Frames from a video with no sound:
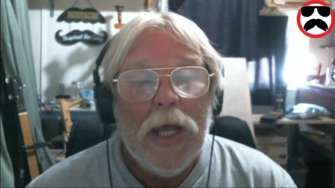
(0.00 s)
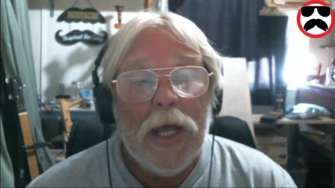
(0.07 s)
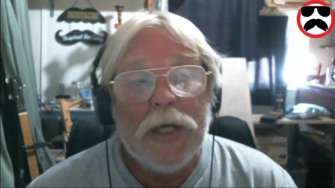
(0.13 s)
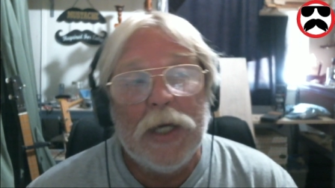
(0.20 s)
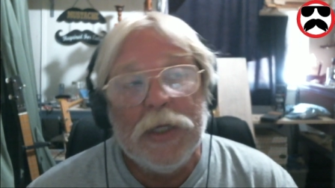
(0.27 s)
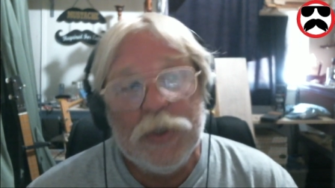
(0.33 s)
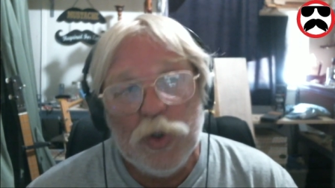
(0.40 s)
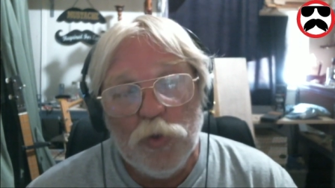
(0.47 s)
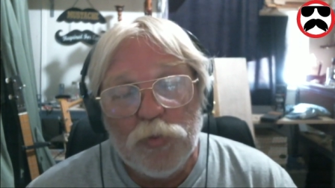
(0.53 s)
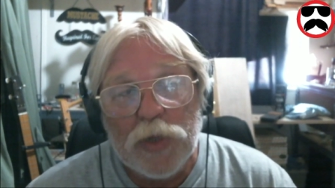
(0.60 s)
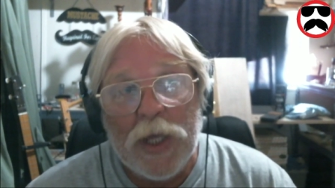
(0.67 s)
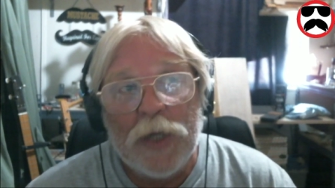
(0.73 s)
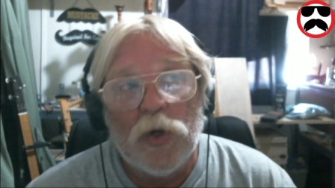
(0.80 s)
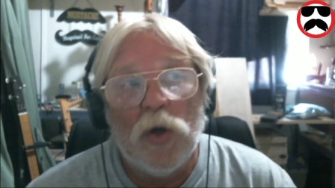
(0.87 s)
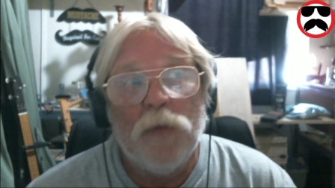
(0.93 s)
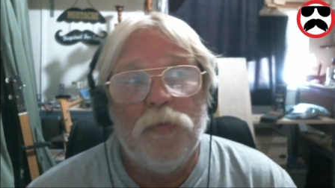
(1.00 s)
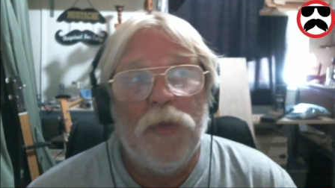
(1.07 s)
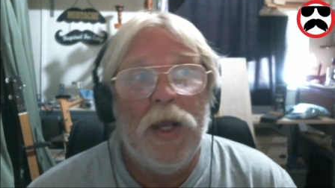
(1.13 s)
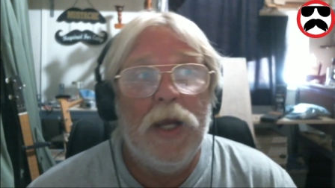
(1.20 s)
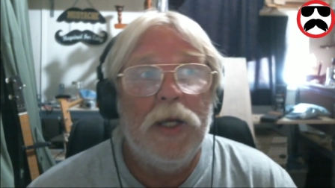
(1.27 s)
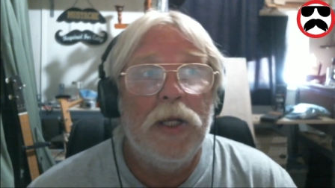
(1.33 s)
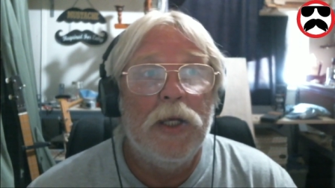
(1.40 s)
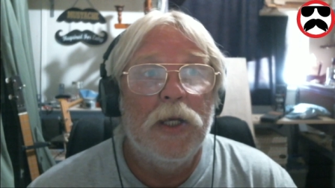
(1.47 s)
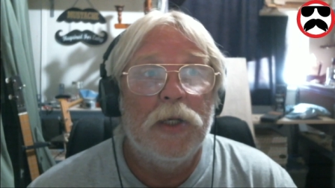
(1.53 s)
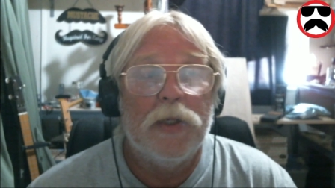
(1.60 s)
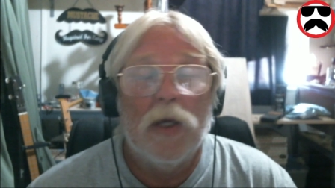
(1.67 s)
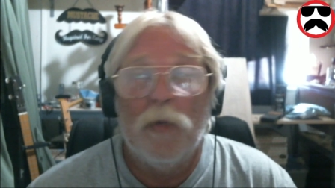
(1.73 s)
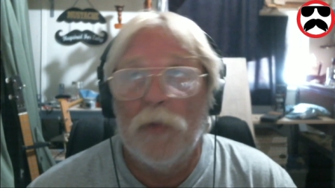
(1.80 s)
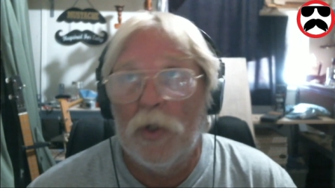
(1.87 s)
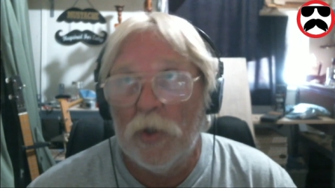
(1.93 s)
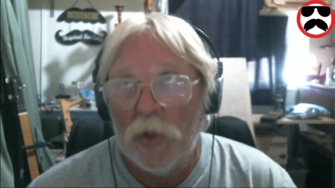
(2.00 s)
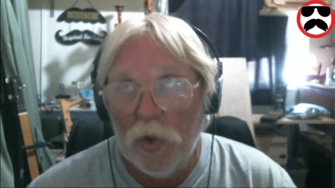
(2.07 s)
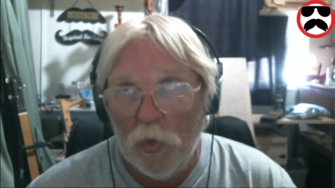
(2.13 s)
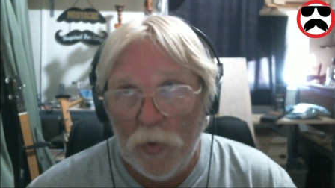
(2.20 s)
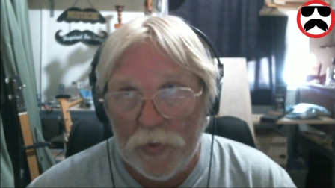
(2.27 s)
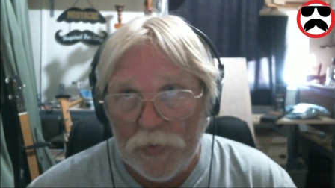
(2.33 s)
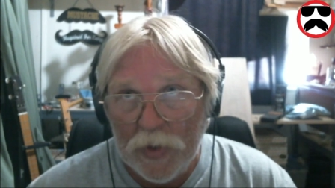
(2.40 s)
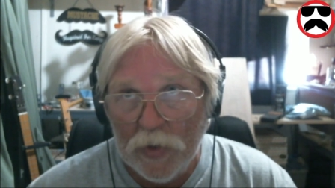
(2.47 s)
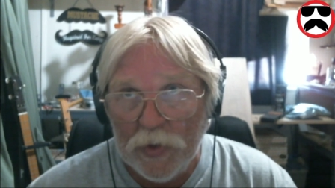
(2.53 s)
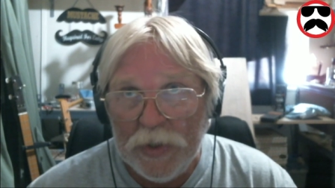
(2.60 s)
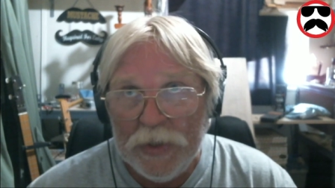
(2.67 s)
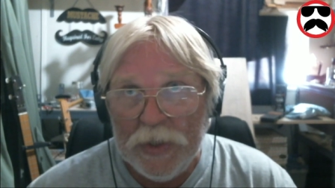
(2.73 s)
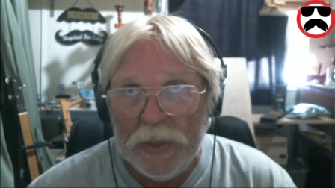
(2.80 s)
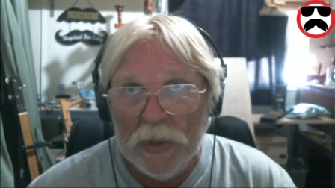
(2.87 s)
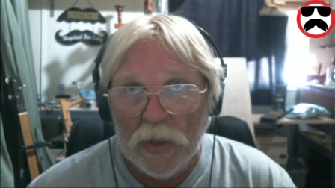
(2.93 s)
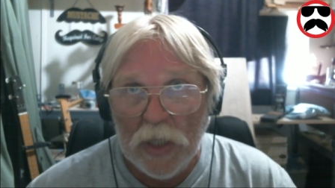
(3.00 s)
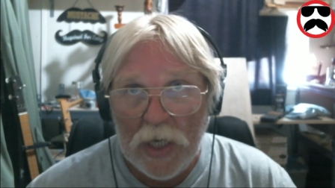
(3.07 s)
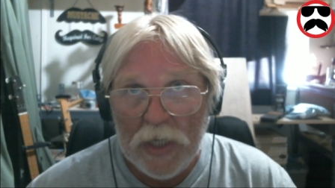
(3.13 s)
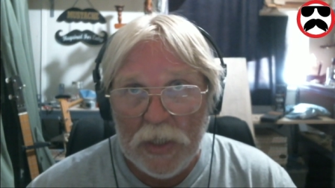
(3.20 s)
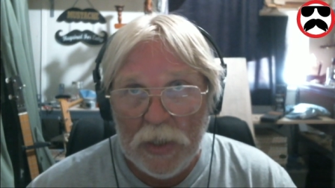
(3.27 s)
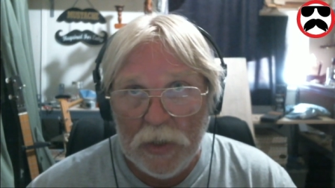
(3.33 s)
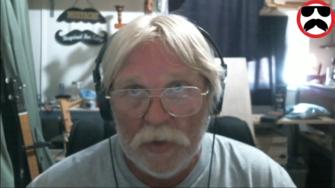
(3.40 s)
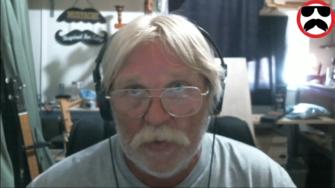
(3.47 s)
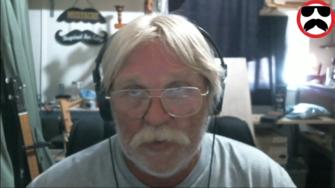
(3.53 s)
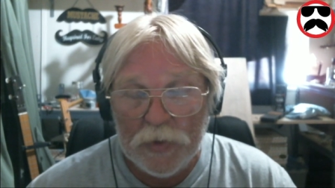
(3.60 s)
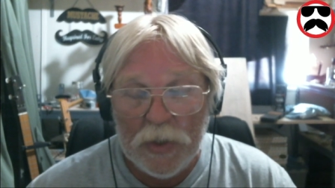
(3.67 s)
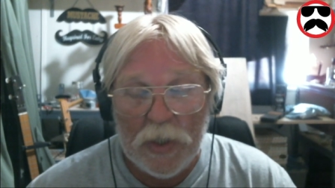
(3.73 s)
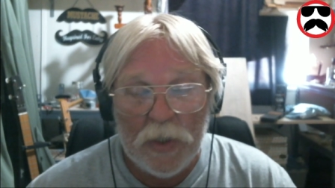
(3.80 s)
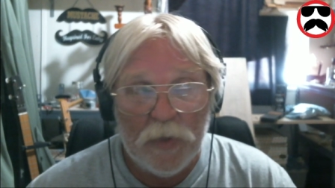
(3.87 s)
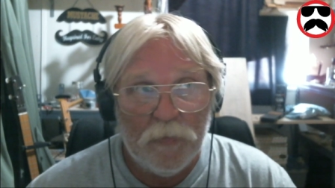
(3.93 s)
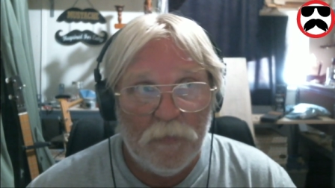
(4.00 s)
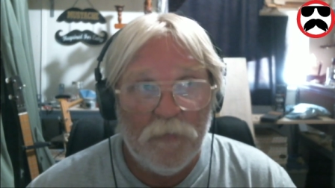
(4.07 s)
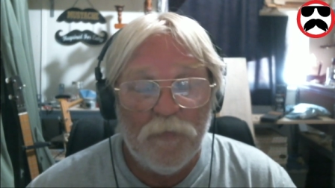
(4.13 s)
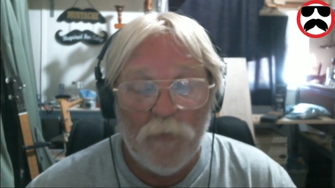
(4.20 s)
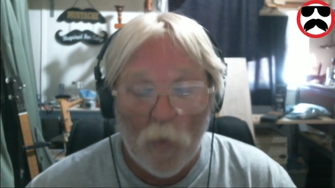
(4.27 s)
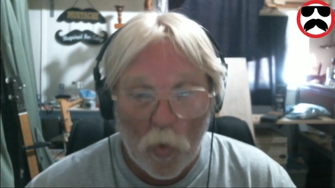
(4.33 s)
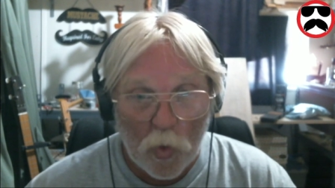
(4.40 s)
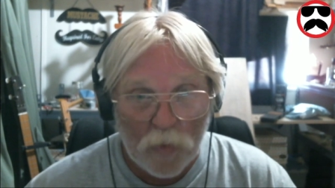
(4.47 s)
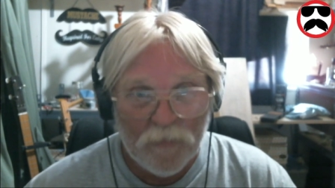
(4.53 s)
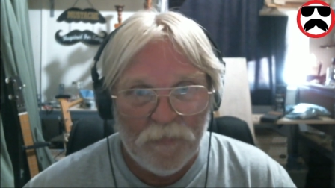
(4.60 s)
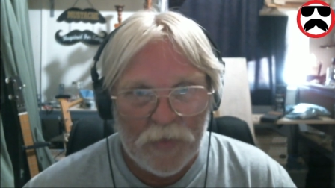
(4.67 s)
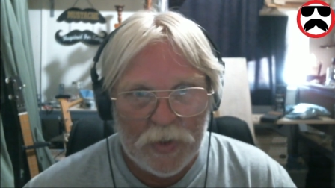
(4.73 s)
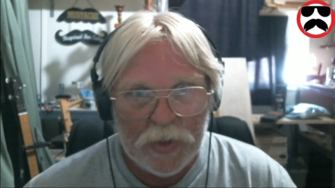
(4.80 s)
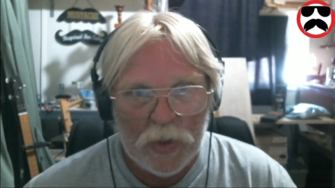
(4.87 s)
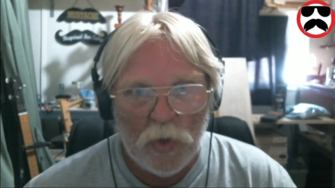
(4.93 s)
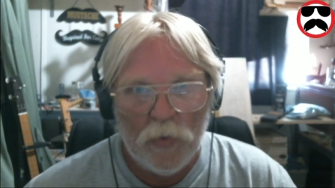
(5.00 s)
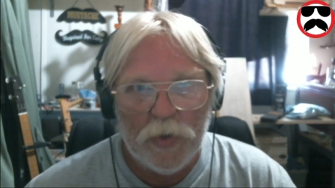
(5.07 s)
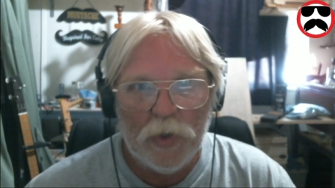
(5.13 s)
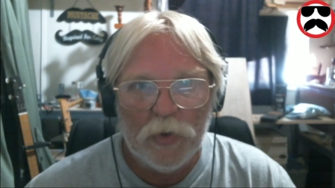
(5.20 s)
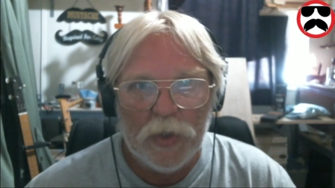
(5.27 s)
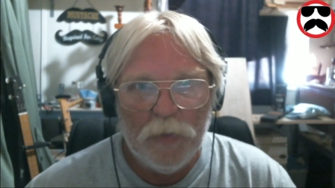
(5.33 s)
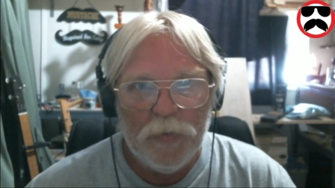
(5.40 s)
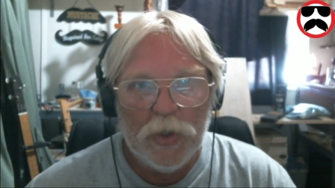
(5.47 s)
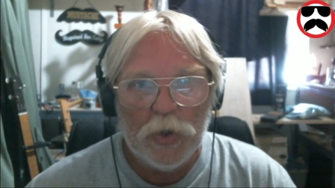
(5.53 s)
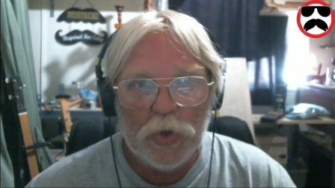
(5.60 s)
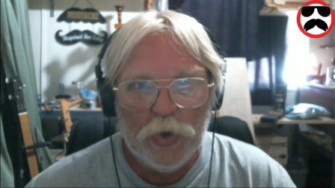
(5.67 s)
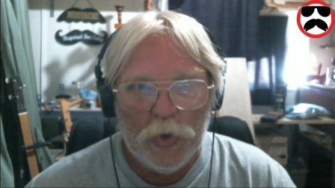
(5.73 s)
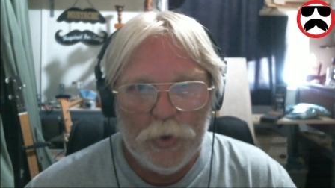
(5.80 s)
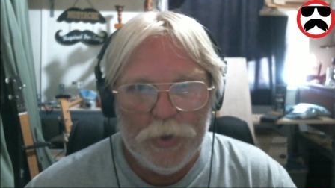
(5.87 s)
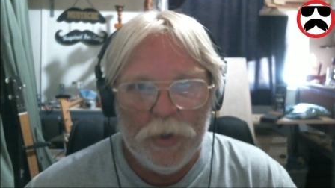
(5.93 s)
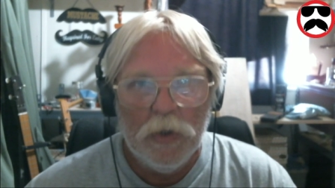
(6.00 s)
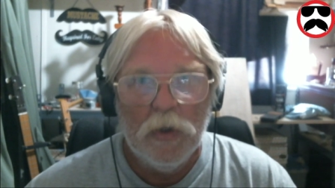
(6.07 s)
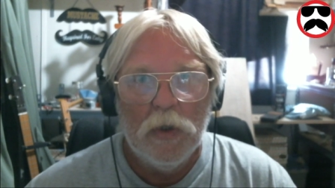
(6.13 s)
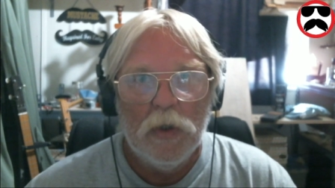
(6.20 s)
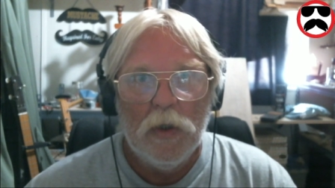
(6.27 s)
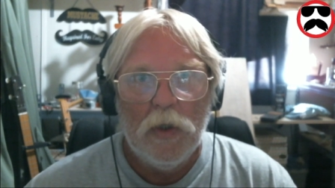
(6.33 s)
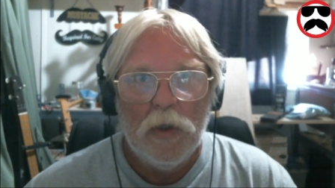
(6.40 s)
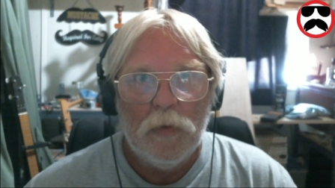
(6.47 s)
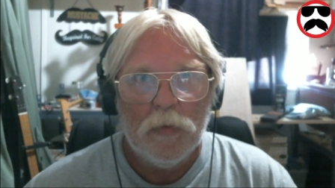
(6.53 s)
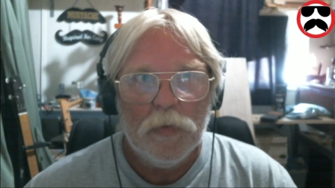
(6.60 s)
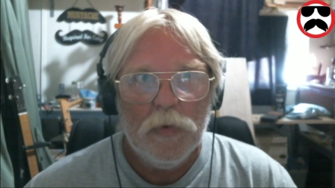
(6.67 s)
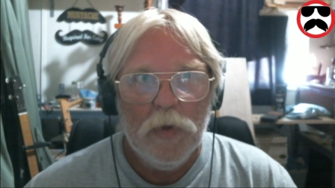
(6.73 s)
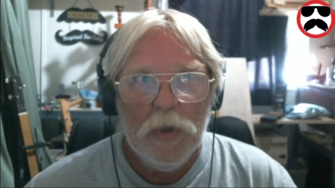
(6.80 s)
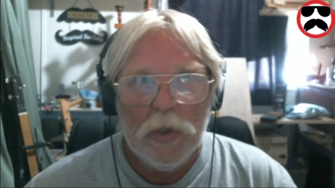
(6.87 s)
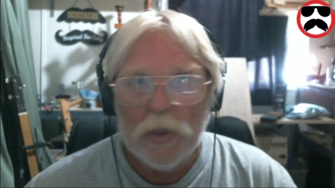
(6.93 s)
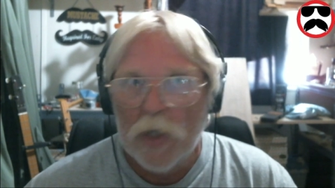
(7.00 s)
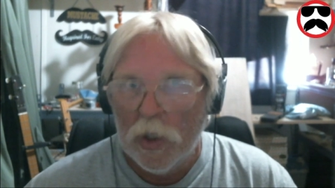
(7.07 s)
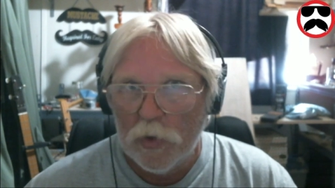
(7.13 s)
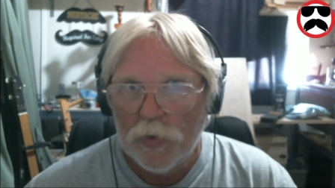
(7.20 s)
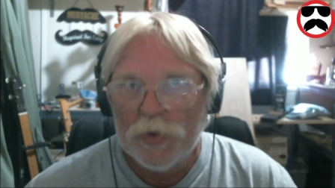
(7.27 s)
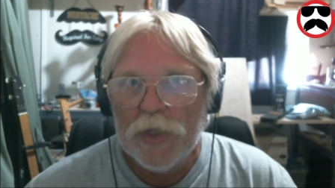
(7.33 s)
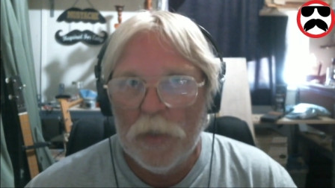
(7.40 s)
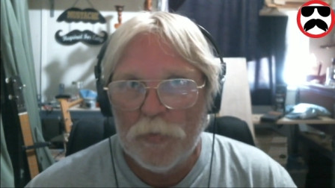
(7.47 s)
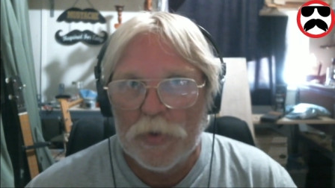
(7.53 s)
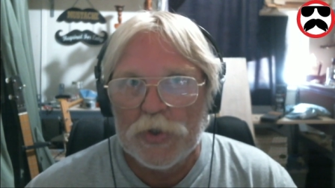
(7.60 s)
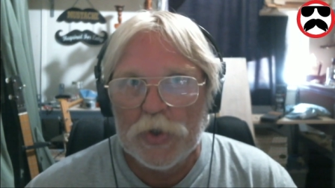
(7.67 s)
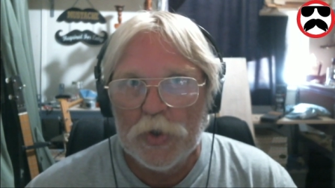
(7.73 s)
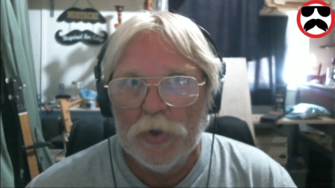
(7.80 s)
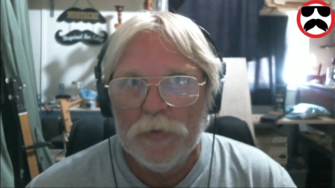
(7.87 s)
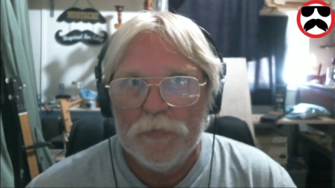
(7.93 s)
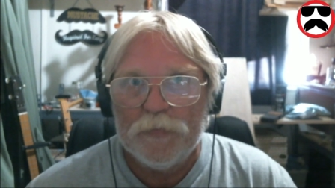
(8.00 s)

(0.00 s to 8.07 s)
And I do plan on painting it. I'm going to go with L E D lighting, the four video. That'll give me a good color temperature.